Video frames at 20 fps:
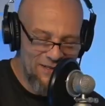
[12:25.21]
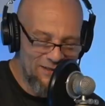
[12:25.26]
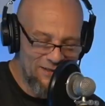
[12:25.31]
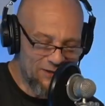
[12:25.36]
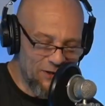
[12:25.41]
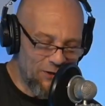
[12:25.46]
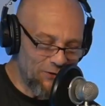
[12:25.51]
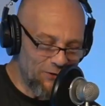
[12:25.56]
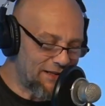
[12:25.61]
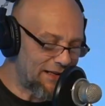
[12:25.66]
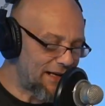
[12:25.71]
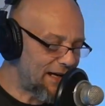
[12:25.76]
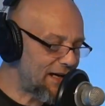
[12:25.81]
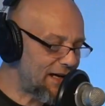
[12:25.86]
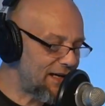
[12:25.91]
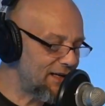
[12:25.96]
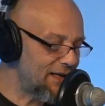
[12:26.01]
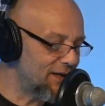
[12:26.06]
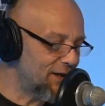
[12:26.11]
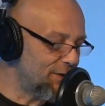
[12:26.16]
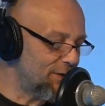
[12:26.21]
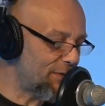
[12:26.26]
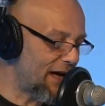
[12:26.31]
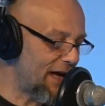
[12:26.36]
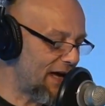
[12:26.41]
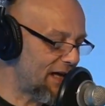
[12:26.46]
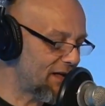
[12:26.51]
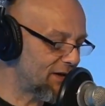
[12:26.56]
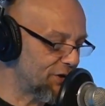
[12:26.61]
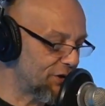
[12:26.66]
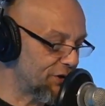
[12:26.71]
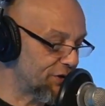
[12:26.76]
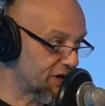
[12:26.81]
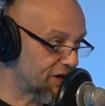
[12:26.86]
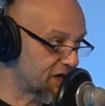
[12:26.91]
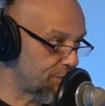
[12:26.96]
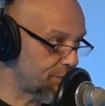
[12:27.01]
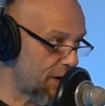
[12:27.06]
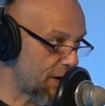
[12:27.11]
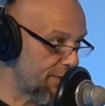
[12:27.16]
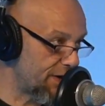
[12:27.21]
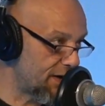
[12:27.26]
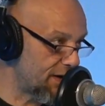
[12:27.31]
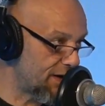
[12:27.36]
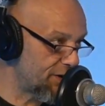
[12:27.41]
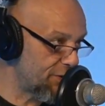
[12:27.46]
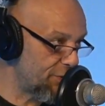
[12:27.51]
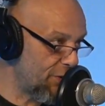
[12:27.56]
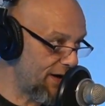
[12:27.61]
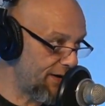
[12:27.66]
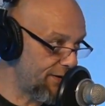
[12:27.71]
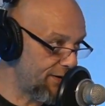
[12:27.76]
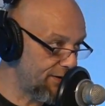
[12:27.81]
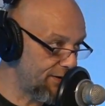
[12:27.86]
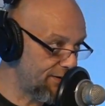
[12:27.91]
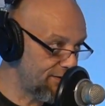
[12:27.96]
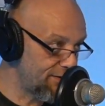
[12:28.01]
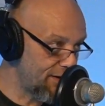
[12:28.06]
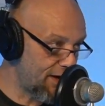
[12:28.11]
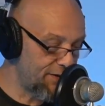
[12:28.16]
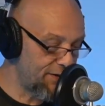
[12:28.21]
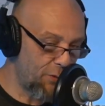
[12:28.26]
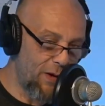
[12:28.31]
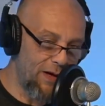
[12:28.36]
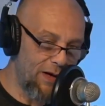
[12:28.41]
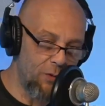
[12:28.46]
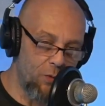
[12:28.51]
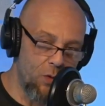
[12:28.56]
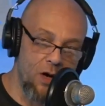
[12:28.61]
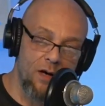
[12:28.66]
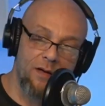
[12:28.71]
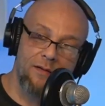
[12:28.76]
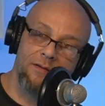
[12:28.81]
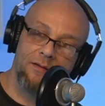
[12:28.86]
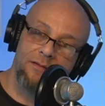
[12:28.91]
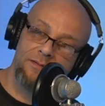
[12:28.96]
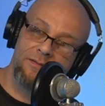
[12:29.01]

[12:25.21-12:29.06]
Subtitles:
So today, I had a little experiment on the way to work.